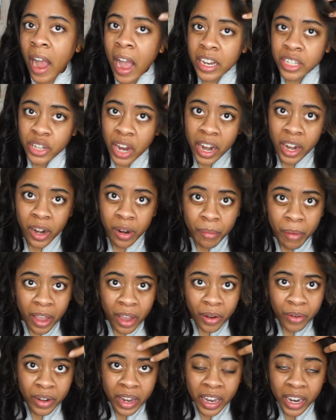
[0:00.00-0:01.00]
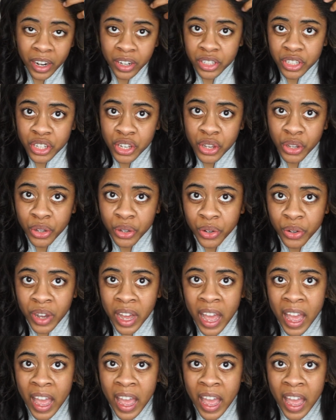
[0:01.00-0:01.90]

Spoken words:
I tried on my own hair too,